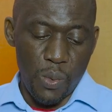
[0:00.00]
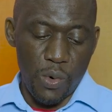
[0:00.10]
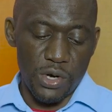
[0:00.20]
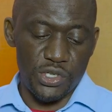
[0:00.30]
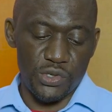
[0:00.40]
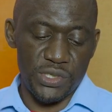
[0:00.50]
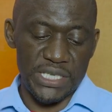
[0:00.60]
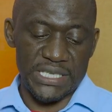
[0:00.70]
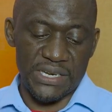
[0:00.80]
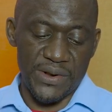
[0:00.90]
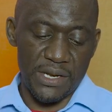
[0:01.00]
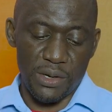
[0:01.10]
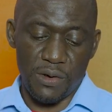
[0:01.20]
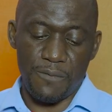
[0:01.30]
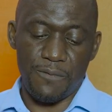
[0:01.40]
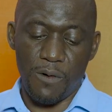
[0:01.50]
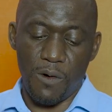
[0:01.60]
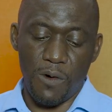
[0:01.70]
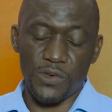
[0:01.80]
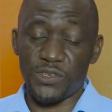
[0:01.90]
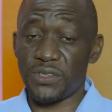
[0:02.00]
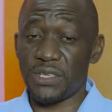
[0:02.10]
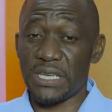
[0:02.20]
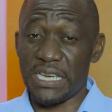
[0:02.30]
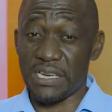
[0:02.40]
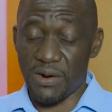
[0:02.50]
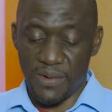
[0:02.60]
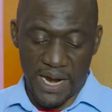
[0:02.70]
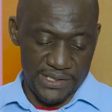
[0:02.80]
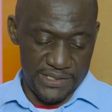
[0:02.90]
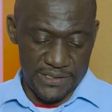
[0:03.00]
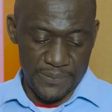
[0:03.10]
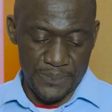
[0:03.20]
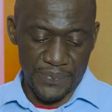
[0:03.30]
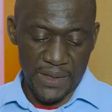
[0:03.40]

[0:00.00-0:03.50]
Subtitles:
word shows his great love for us in Christ.